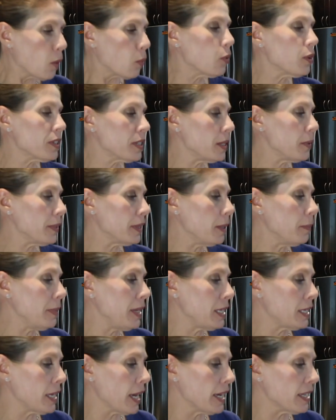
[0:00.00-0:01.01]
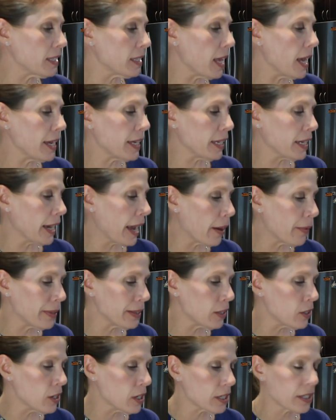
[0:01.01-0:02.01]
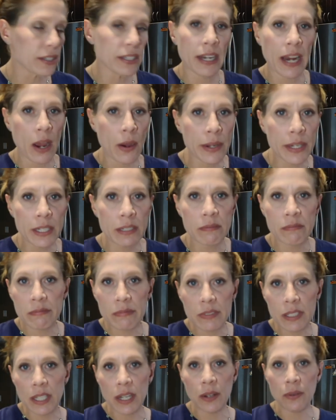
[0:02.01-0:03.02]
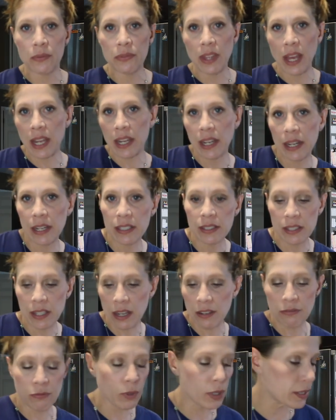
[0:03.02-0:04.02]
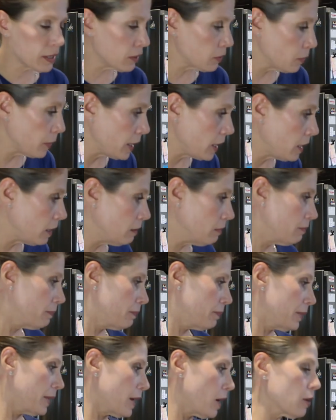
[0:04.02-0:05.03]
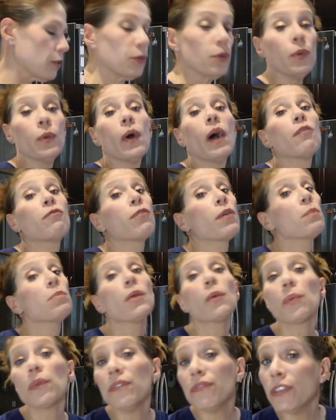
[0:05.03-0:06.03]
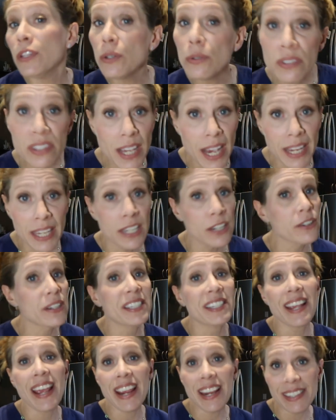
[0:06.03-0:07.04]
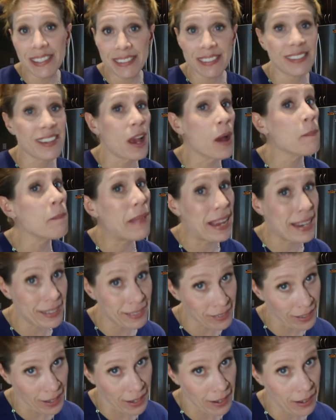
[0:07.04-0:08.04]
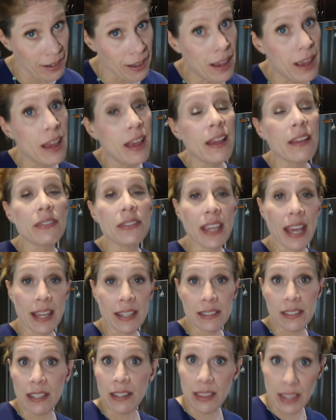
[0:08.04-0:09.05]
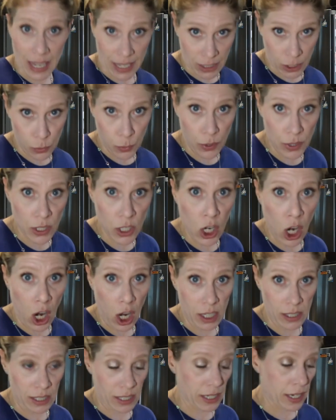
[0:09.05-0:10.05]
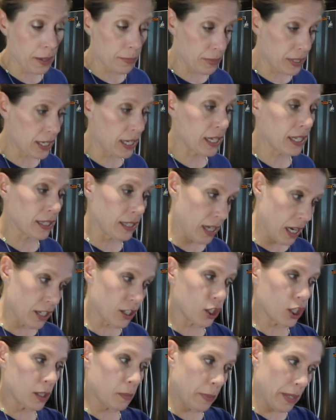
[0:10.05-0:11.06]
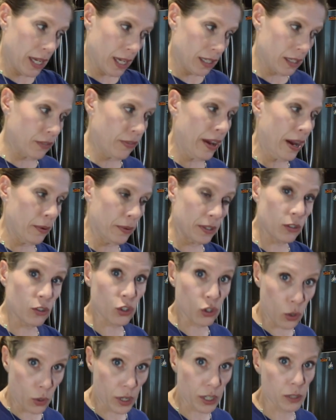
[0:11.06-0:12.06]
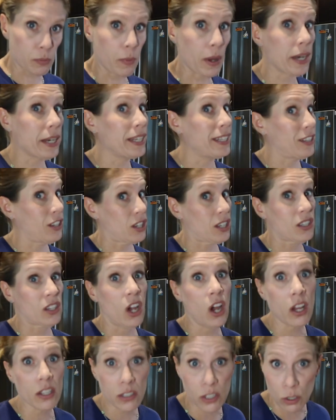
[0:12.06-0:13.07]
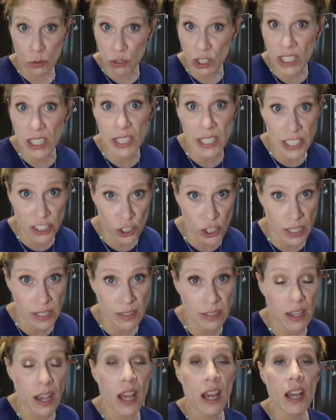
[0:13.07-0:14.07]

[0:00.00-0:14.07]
We'll see what the meat tastes like and how it looks and how, you know, that kind of stuff once we are through. From the reviews, I hear it tastes amazing. That's where the cost comes in. It's not just because of how it's sourced, but it is also delicious.